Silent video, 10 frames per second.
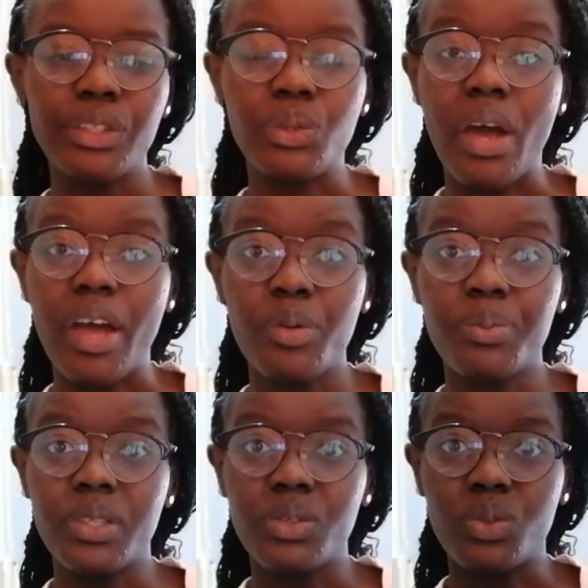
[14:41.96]
So I
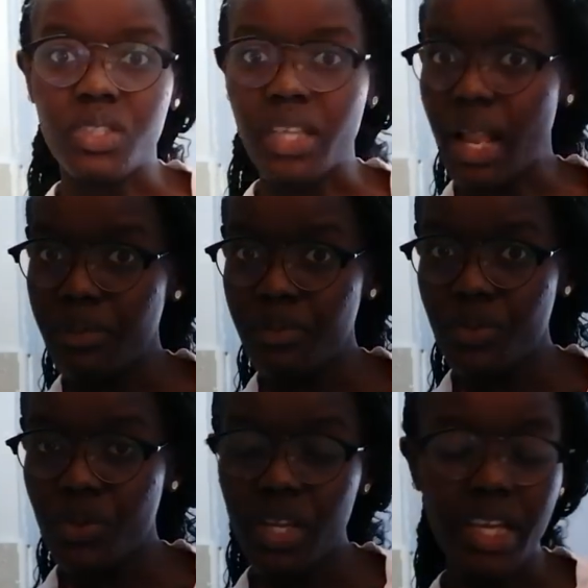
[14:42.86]
hope this was
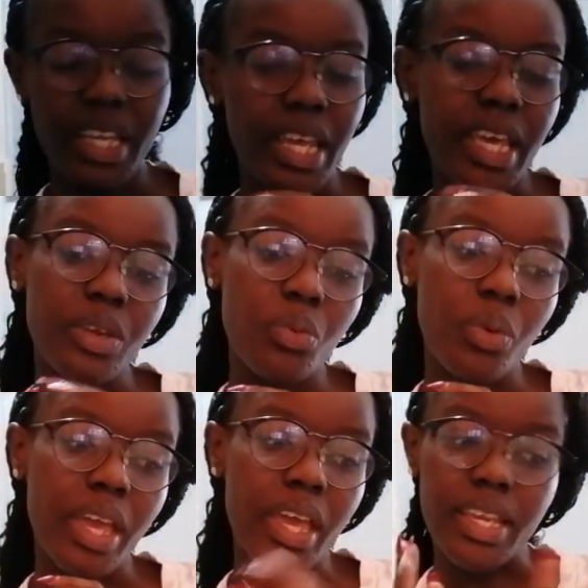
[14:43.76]
helpful in any
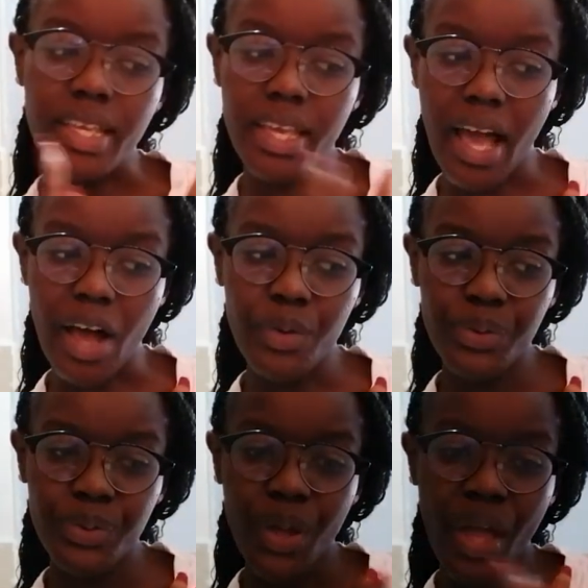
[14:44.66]
way, anyhow.
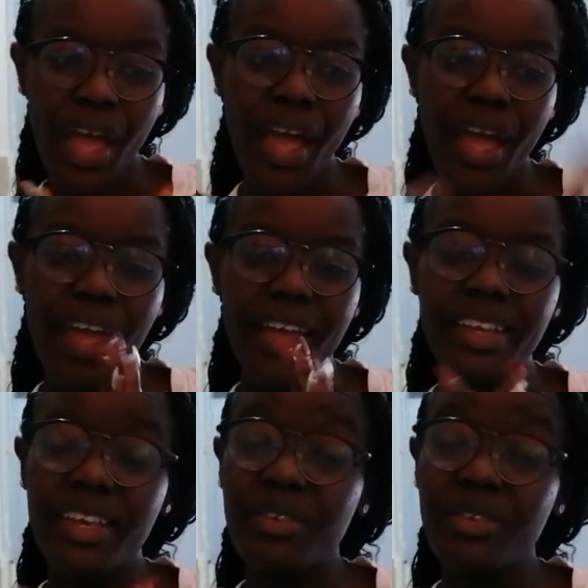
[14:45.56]
And